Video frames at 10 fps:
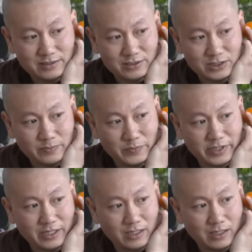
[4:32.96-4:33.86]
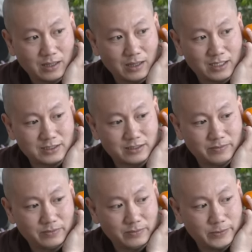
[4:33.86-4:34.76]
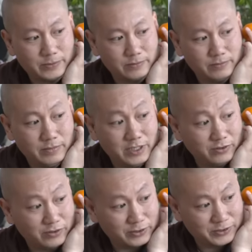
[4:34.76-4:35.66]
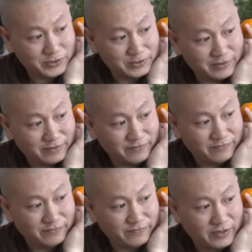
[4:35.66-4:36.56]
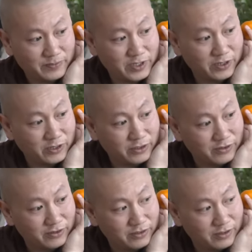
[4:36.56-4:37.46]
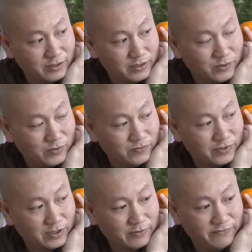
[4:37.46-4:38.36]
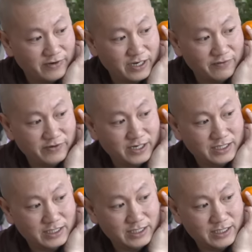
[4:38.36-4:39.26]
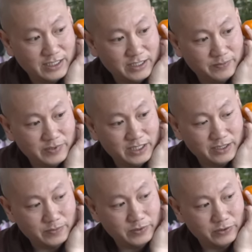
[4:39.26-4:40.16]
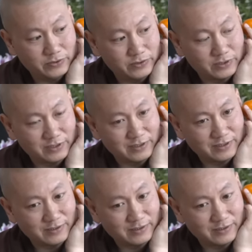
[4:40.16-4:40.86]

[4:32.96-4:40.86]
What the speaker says: She bring lots of minerals from the earth with her very, very deep, deep roots.